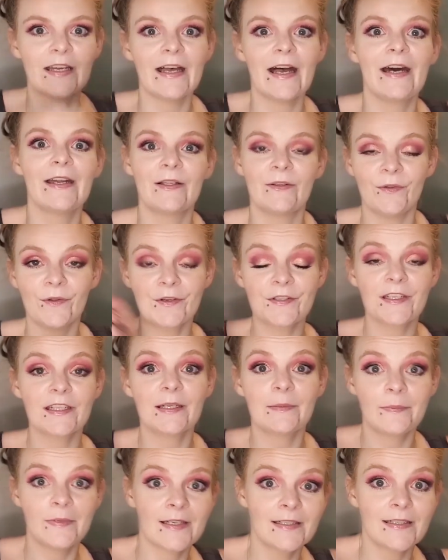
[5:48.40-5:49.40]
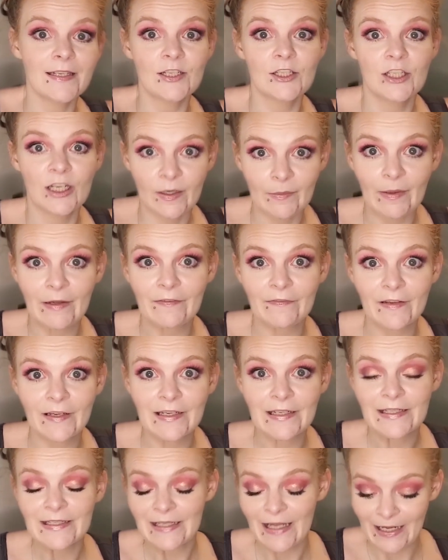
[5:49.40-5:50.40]
And it looks like a pixie shit on my
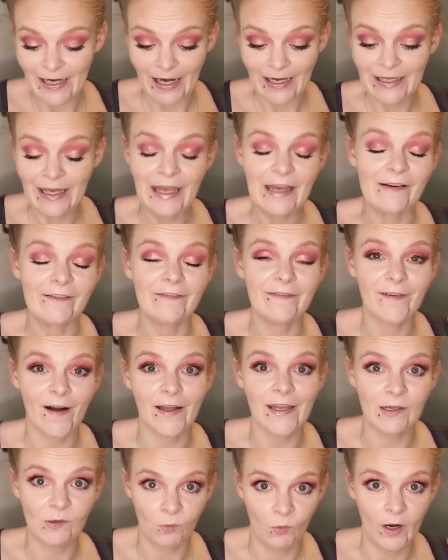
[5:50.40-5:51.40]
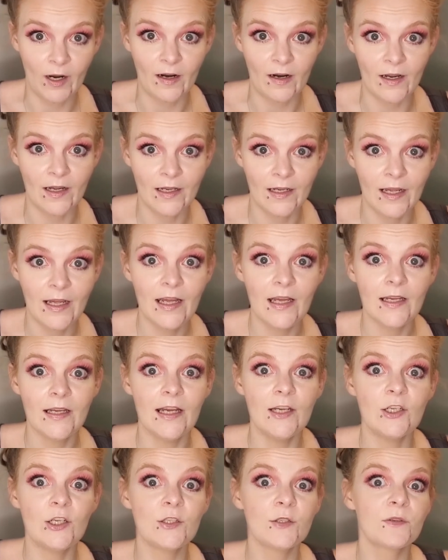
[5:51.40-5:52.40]
face, and I can't fucking wear it. It
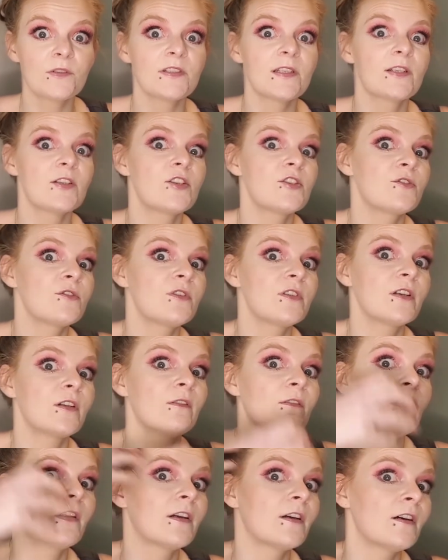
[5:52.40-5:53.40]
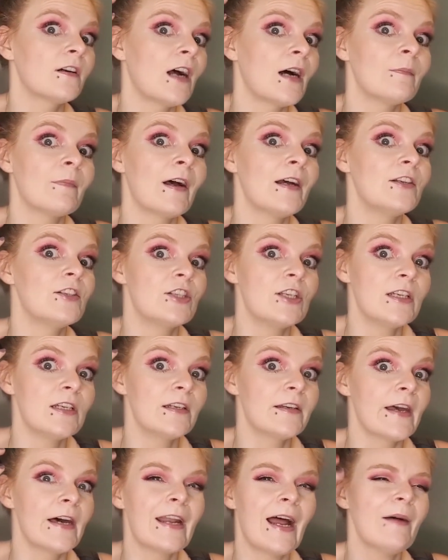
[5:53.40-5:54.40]
just looks like a streak of glitter on my cheek.
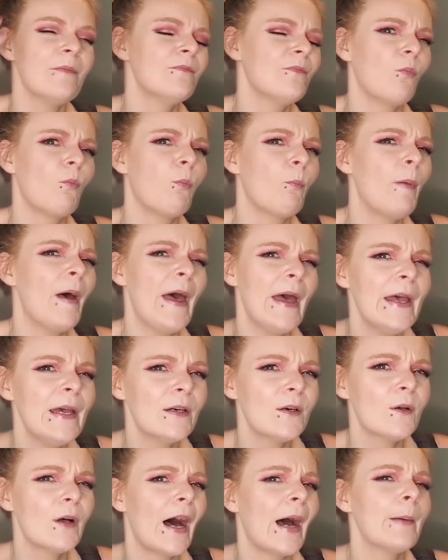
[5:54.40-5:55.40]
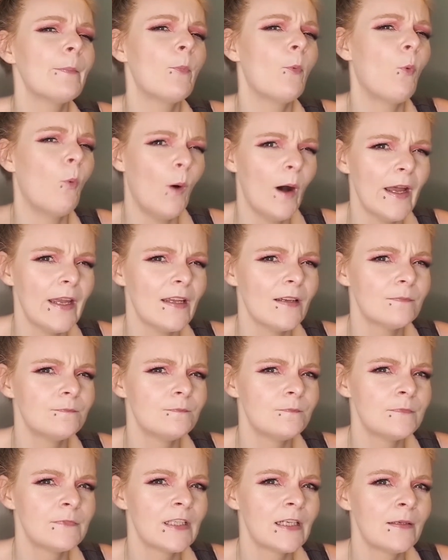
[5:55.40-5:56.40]
And I'm pale. I'm white.
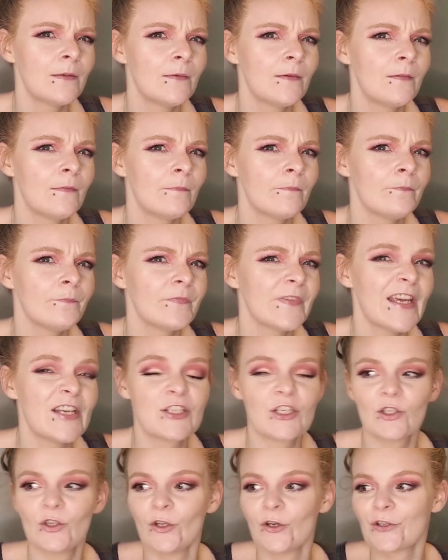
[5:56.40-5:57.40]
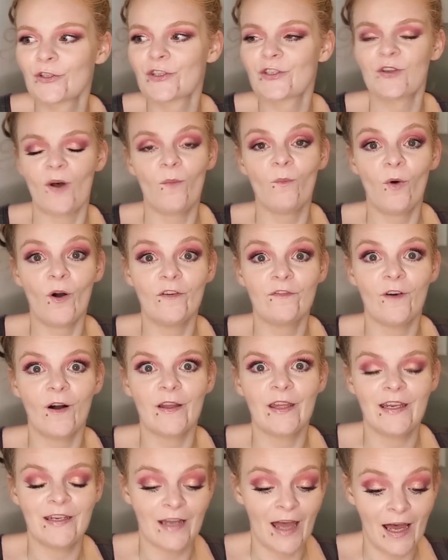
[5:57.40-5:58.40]
It should look somewhat
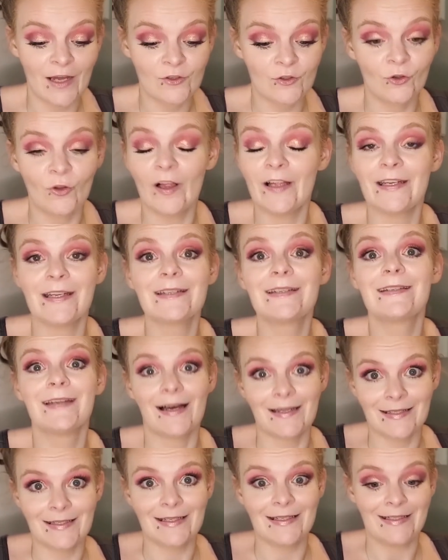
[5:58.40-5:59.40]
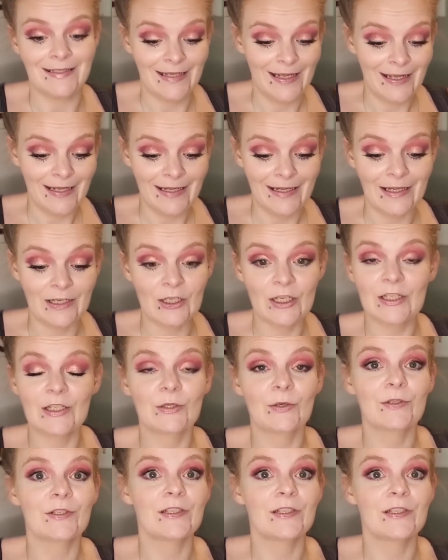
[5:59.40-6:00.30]
fucking natural, and it doesn't. It just looks